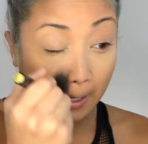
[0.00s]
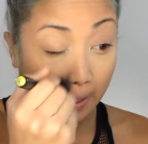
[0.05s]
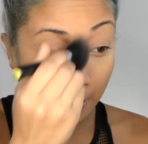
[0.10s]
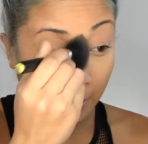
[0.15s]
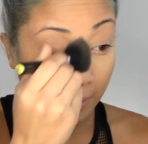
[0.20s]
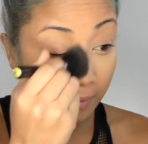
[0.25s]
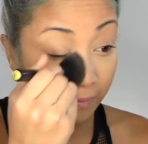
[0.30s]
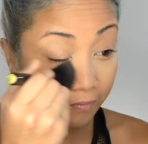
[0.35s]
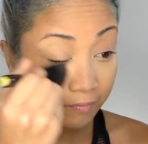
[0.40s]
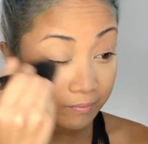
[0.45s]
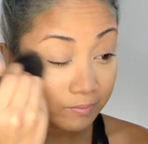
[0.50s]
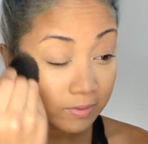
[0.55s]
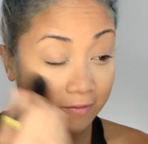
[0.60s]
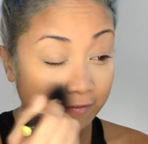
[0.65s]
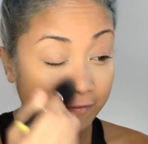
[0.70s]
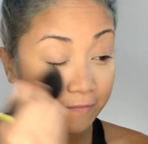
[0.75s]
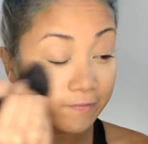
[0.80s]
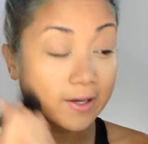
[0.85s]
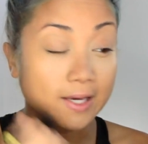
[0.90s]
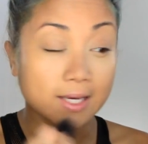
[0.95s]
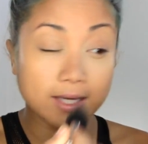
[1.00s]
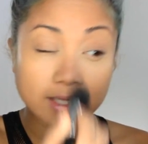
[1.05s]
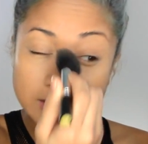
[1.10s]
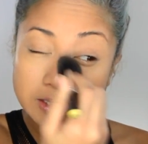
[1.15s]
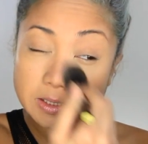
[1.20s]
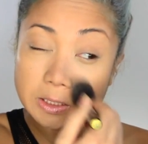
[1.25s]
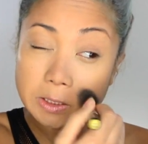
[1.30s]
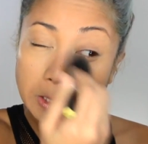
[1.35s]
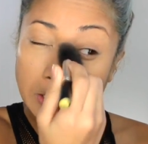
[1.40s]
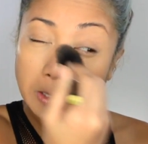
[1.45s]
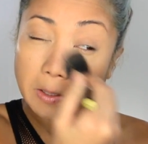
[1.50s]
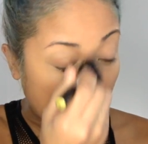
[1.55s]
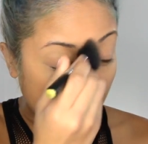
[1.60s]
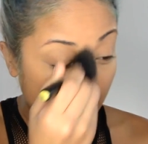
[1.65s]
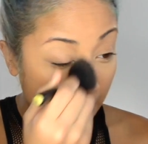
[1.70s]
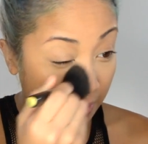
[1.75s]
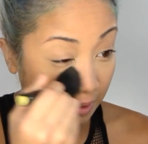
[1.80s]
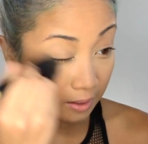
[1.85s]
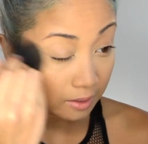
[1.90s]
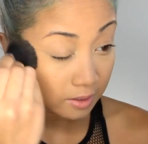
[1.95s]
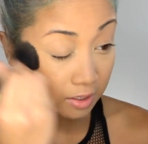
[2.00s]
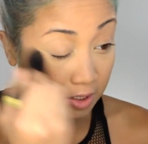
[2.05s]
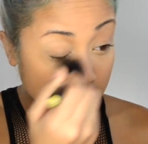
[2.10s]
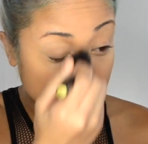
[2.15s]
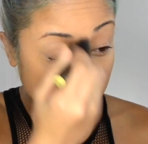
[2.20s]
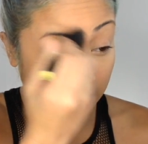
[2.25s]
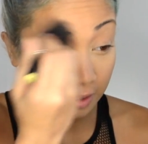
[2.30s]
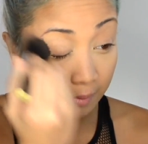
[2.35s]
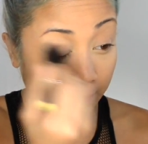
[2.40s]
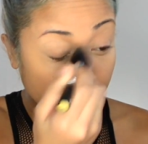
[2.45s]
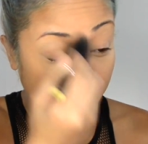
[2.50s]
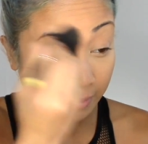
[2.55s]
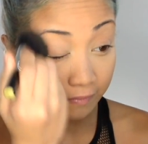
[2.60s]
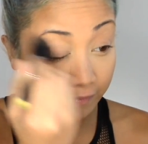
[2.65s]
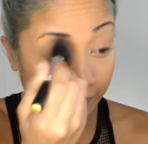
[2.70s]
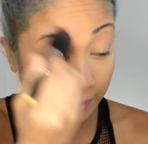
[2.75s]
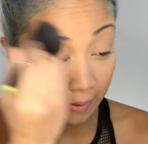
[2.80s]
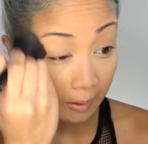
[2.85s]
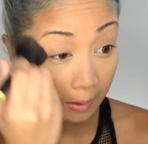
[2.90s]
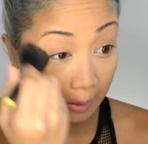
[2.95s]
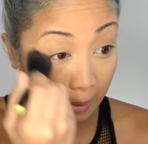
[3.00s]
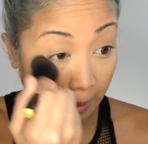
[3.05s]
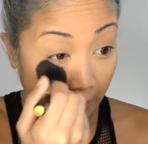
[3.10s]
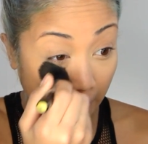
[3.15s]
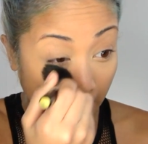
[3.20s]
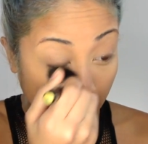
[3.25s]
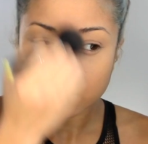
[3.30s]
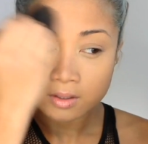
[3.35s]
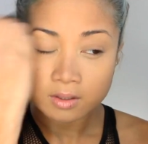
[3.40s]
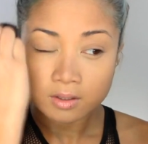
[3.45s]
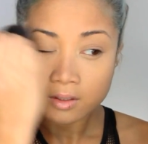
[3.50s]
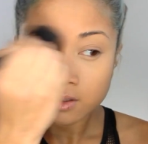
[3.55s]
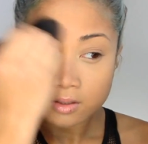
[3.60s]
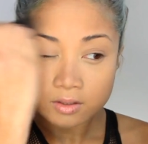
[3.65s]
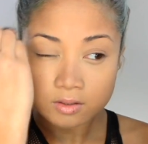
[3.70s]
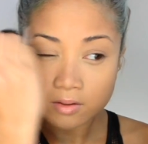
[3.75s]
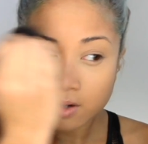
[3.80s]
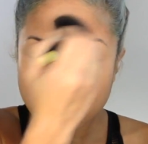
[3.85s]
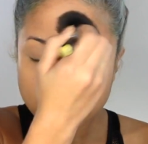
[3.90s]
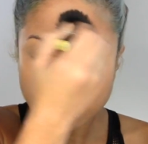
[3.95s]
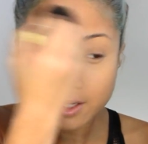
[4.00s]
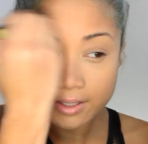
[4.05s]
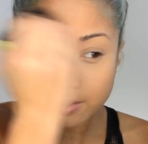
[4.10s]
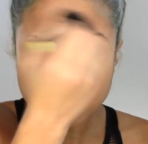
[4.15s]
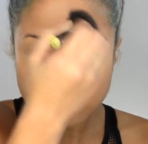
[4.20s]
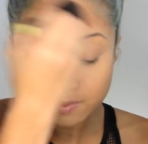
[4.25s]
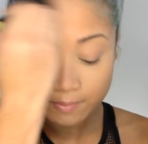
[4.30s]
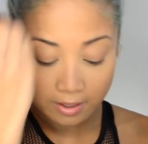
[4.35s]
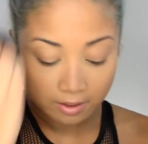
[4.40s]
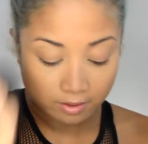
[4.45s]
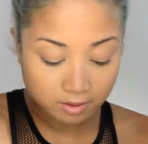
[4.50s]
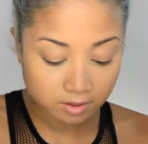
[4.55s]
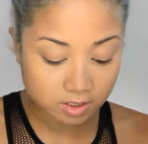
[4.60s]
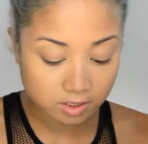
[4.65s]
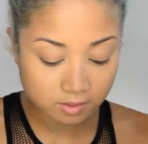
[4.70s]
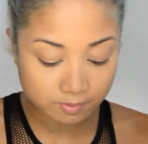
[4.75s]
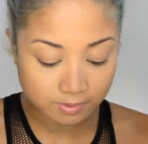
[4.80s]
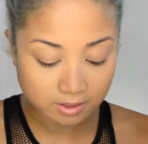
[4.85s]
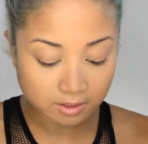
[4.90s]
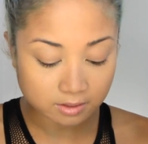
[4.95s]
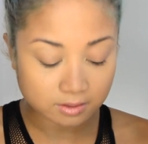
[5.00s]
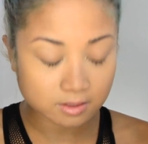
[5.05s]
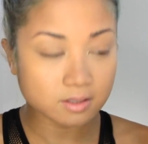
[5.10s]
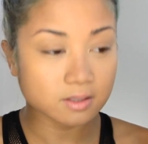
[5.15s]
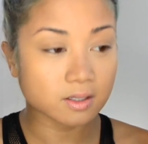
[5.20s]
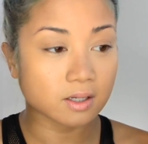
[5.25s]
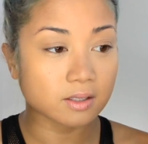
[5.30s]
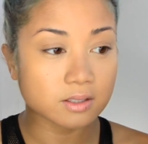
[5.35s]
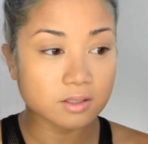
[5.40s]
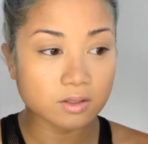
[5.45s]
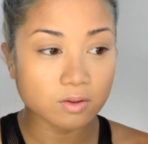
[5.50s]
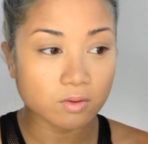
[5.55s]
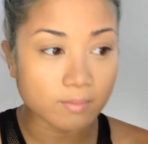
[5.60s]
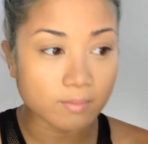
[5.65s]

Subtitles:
of me face, and I just like buff it. So I like this powder just because it's not so